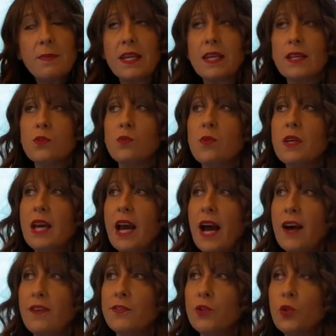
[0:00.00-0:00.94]
because we
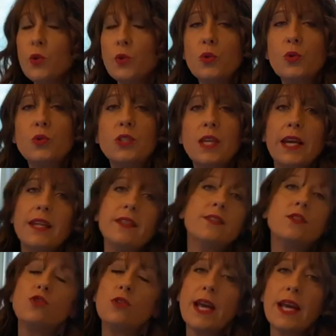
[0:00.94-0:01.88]
have tools and
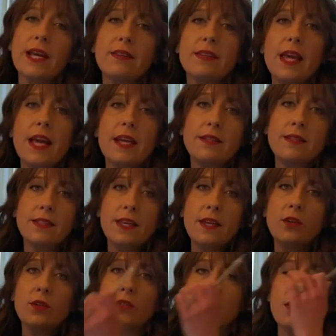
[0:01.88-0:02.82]
strength and
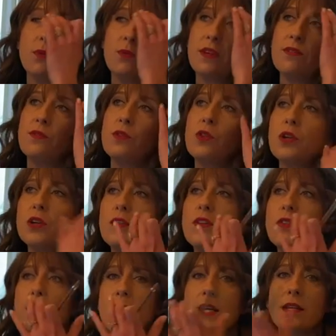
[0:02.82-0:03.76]
skills, and we've
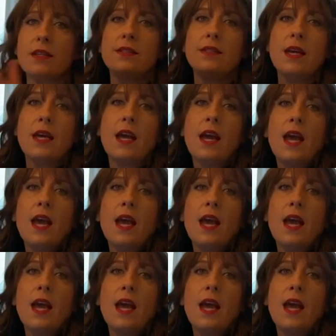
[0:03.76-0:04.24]
learned things